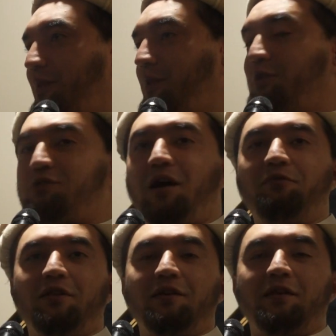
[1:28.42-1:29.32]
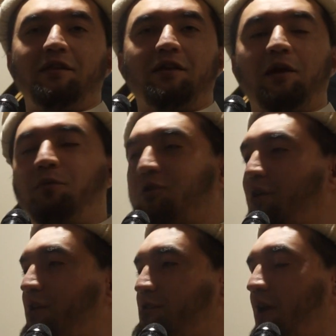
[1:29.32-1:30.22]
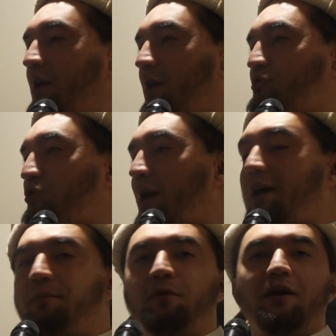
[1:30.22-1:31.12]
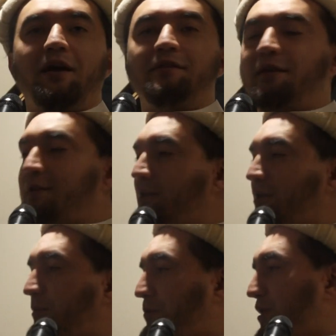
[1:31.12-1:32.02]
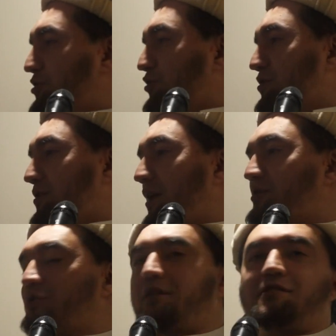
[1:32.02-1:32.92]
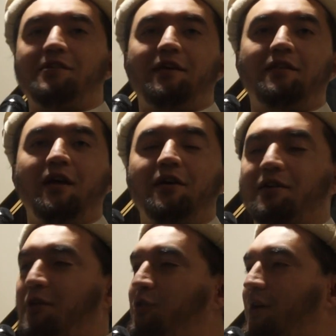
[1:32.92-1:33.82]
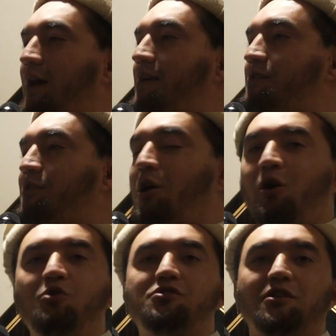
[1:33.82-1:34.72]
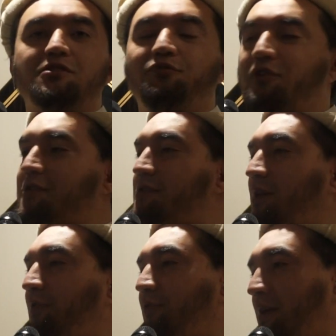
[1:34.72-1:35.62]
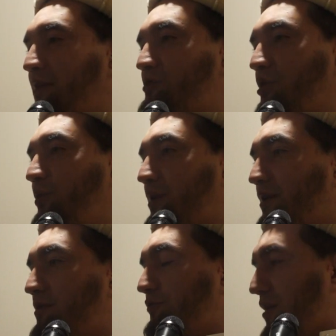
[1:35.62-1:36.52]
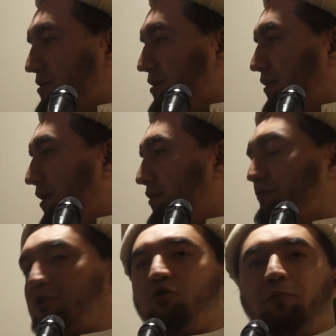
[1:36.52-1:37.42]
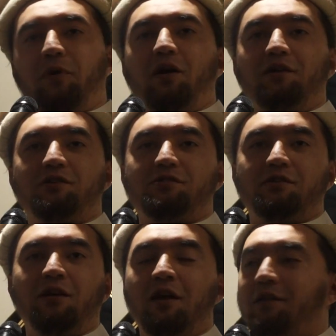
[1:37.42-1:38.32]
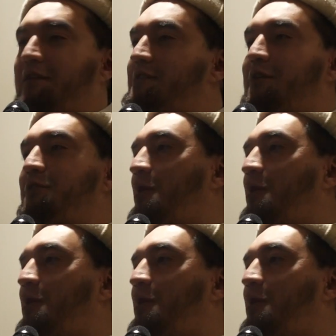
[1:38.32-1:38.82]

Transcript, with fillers: They're traveling and they came across a tribe and they needed a place to stay. So they said, Can you guys host us for this evening so we can rest and, and recoup our energy? They said,